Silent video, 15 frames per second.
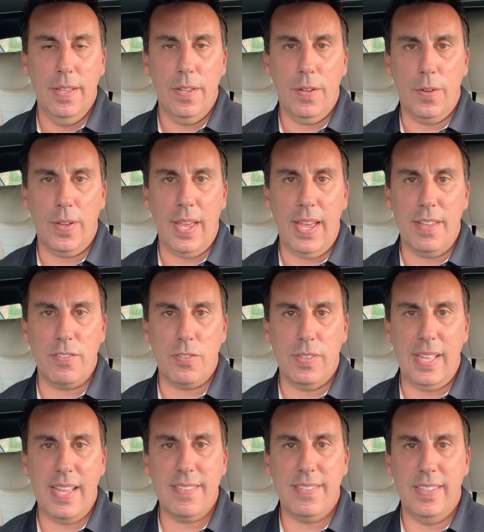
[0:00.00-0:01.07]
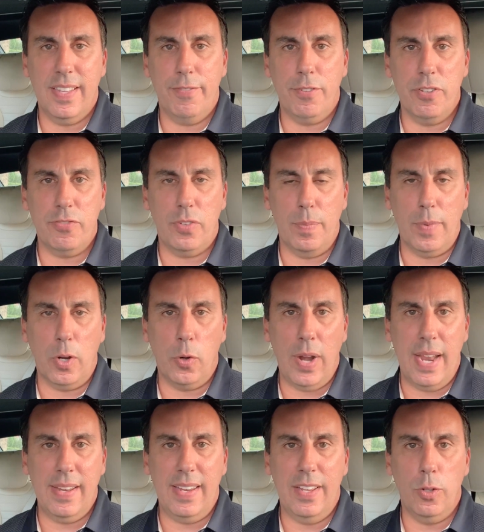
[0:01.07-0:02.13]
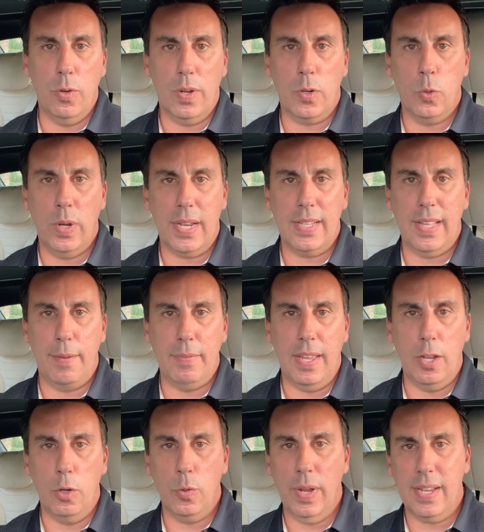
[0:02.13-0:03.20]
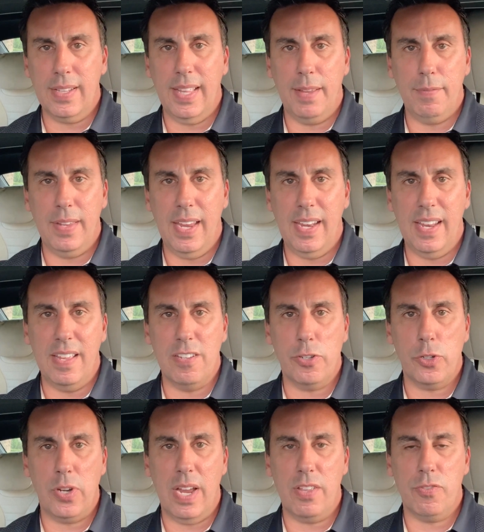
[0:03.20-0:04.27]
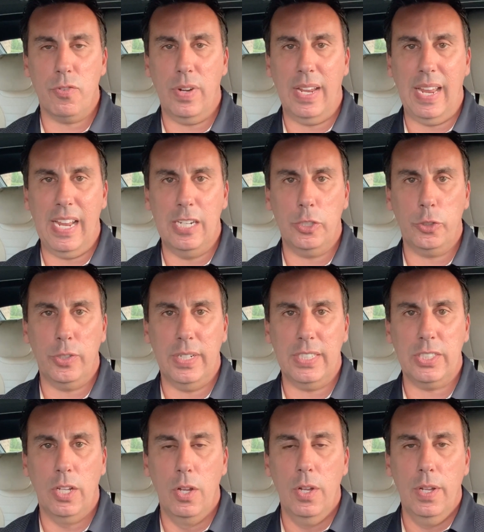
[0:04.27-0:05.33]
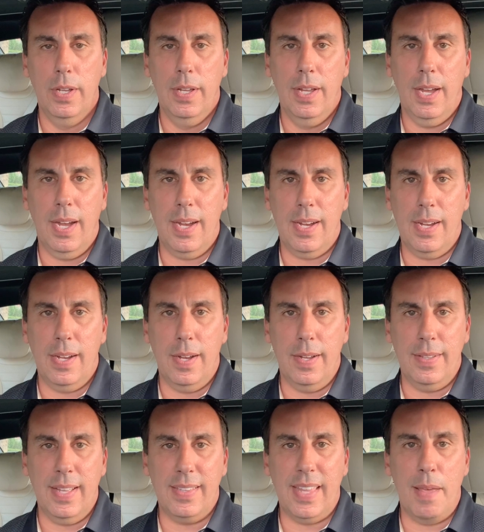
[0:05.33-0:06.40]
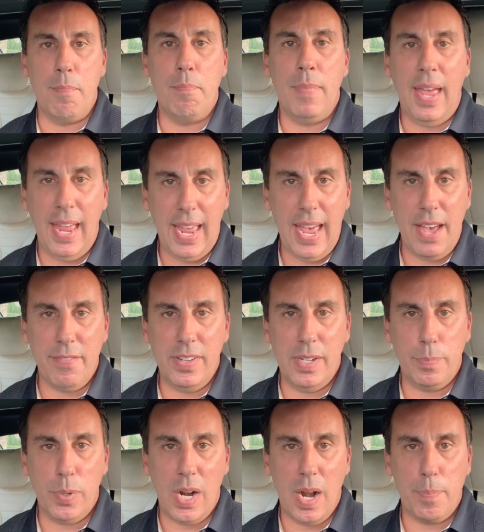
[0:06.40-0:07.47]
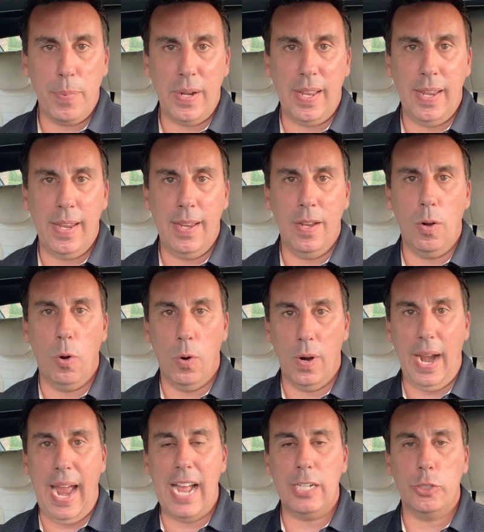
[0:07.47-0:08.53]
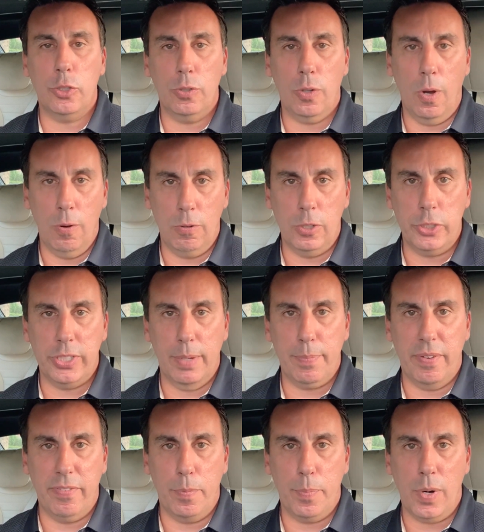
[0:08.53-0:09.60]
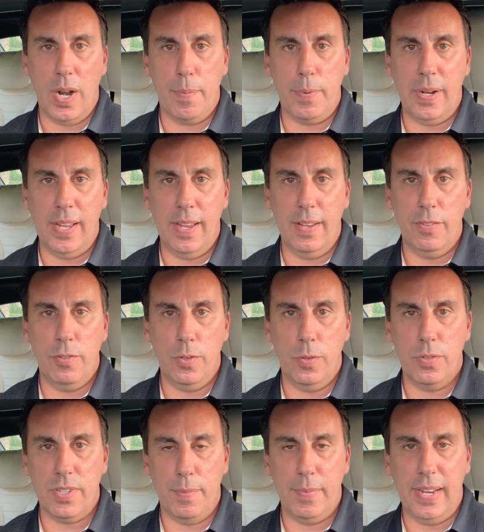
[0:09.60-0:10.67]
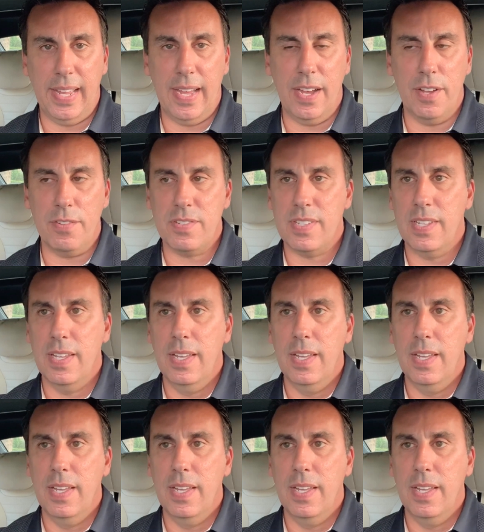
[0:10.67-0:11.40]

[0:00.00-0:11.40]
Okay, so that's the difference from a grant deed to a quitclaim deed. Quitclaim deed is transferring interest that they may have in the property, or actual ownership of a property, to somebody else.